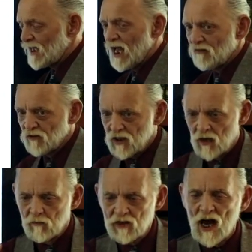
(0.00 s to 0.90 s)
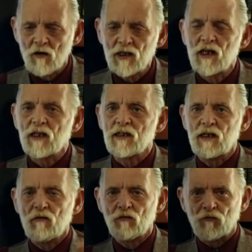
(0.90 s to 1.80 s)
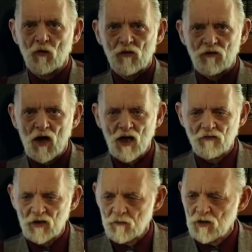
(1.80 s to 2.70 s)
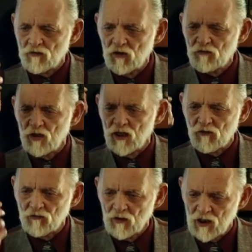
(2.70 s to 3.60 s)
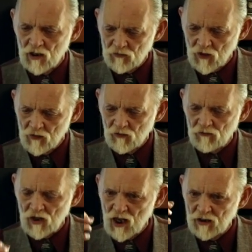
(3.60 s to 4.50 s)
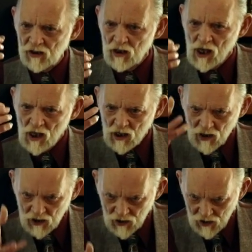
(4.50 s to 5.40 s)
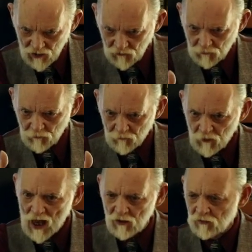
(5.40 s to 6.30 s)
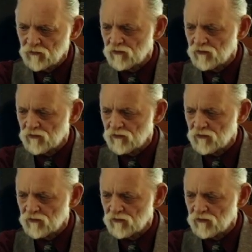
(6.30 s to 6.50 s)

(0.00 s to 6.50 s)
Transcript: As it comes out, it gives forth God's images, his, his understanding, his value